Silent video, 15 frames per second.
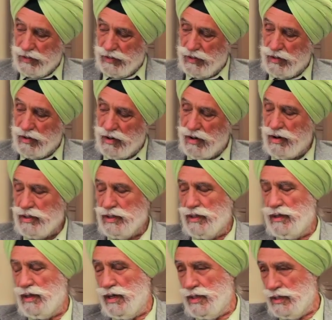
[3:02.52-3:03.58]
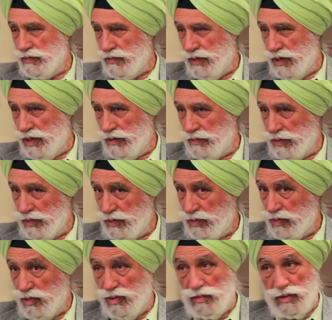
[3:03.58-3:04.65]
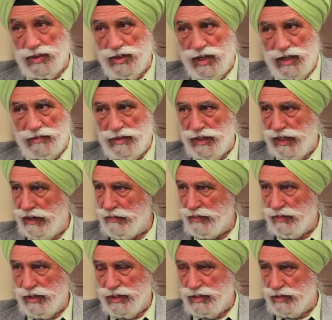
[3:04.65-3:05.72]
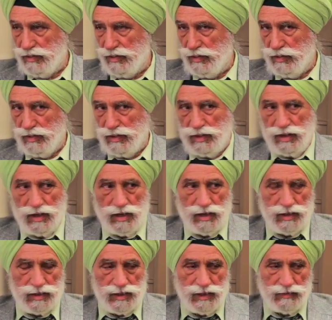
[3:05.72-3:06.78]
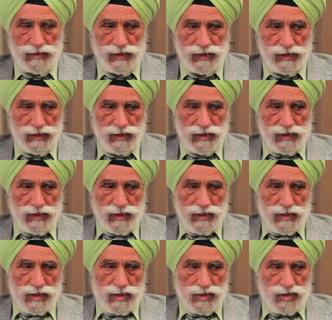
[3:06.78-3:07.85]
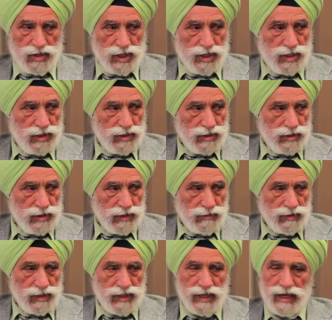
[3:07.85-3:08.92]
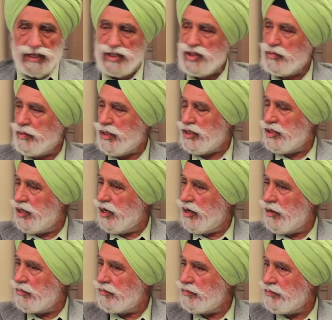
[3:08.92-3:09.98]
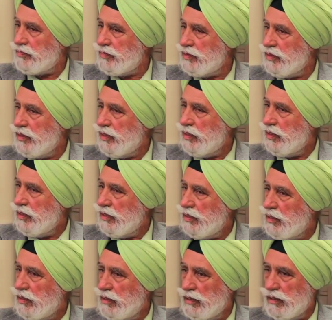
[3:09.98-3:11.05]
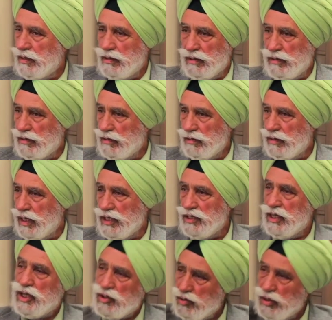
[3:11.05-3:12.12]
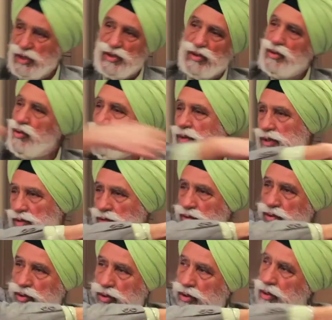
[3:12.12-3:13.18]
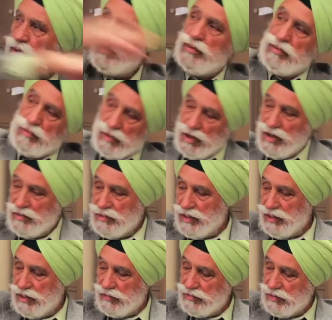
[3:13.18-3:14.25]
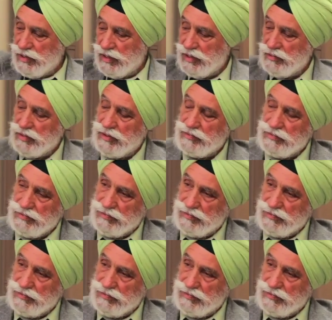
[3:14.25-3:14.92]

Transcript: lots and lots of army so much army came to our school oh gosh they were stationed they were tents pitched up oh, next, next to our school was army after army